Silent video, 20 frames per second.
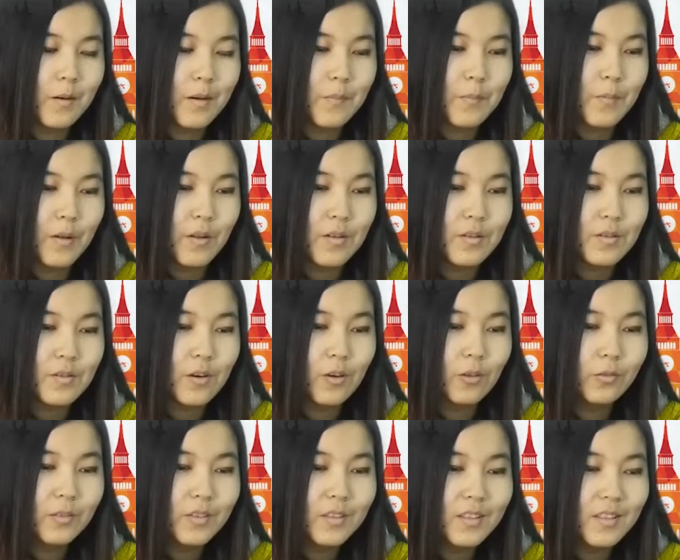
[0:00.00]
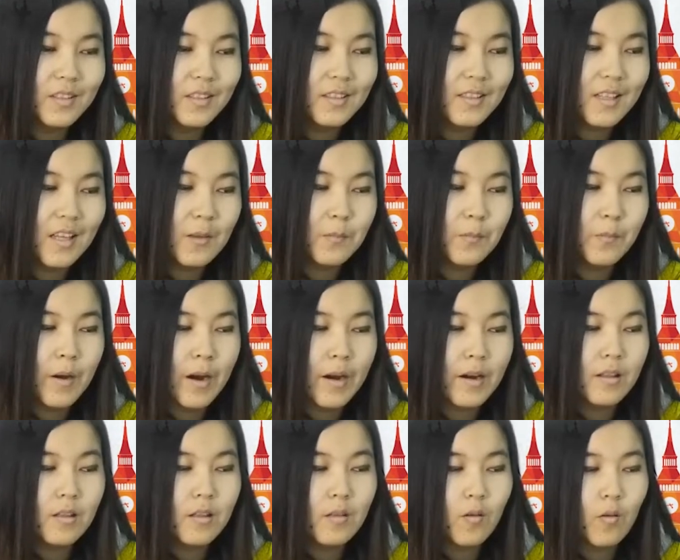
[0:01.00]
police officers and barrel